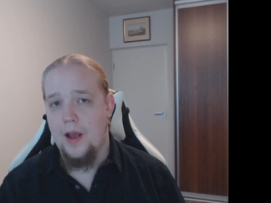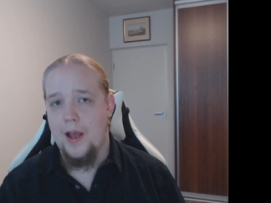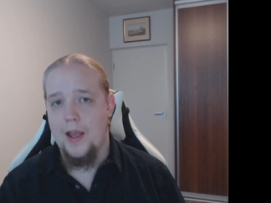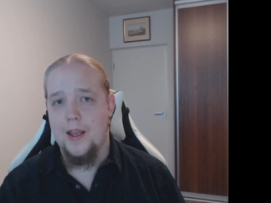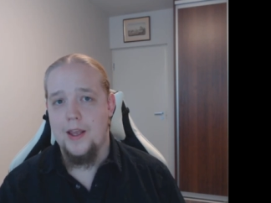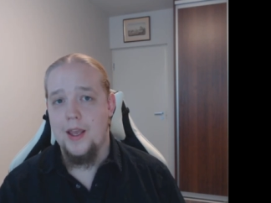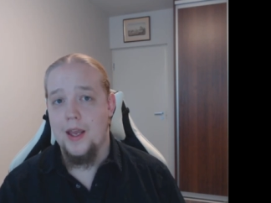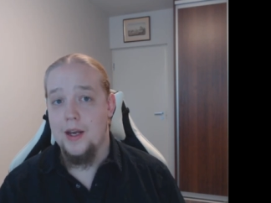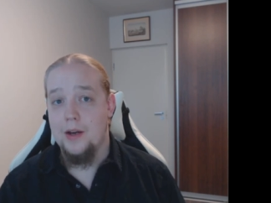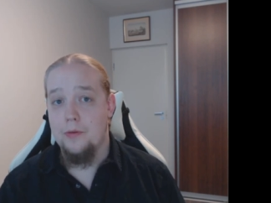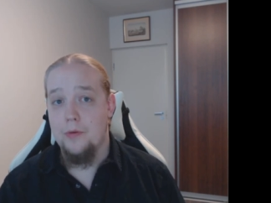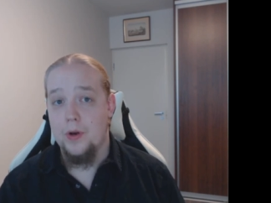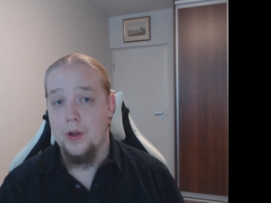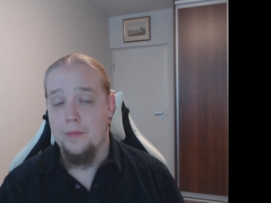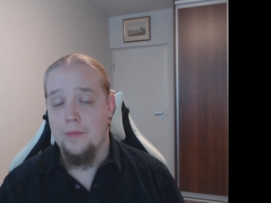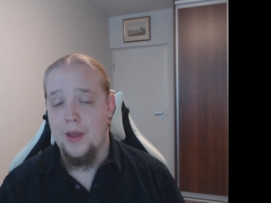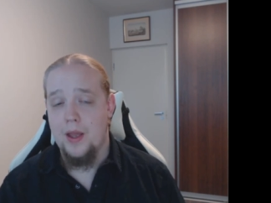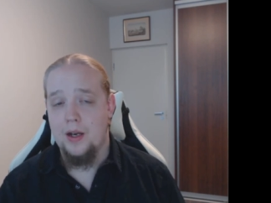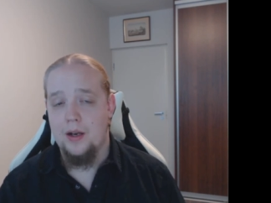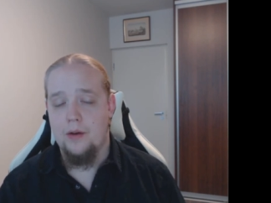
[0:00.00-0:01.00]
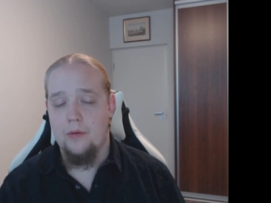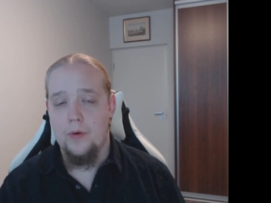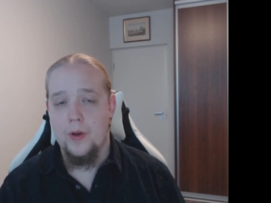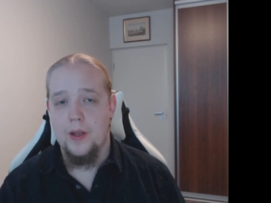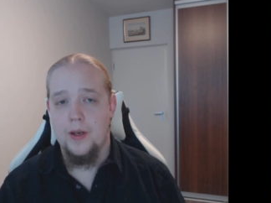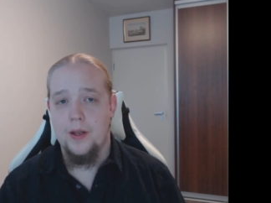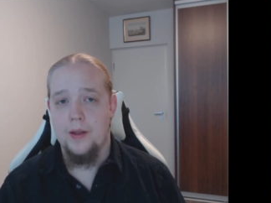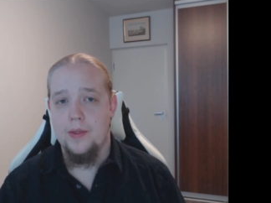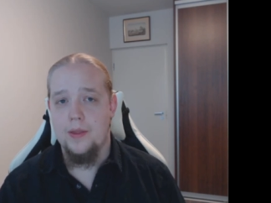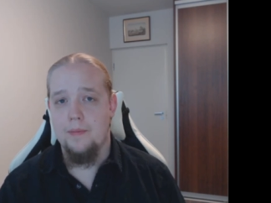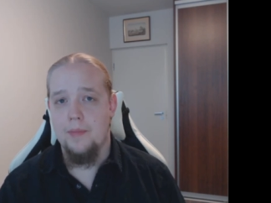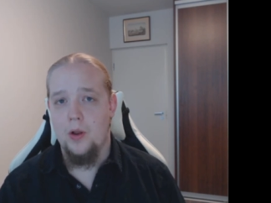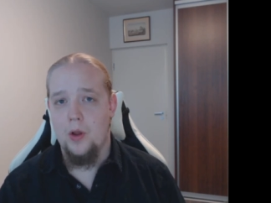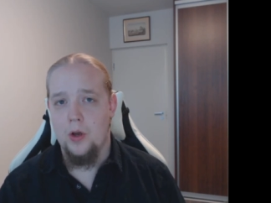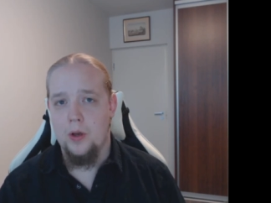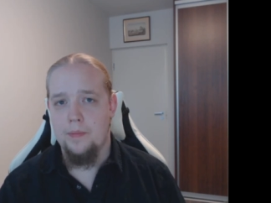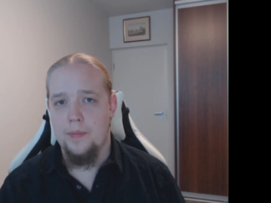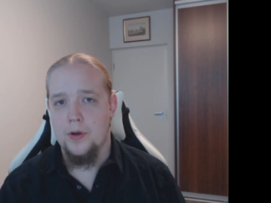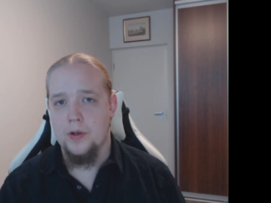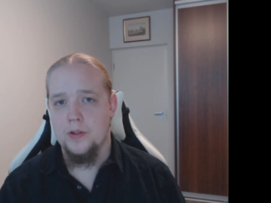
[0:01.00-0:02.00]
I again recommend reading the
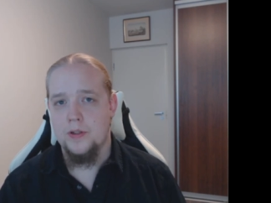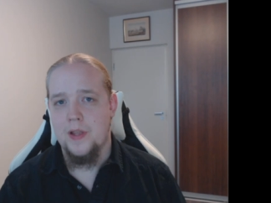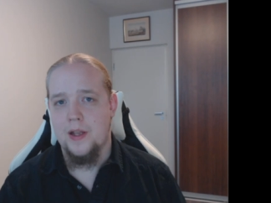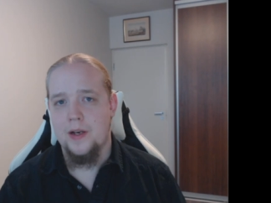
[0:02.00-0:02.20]
blog post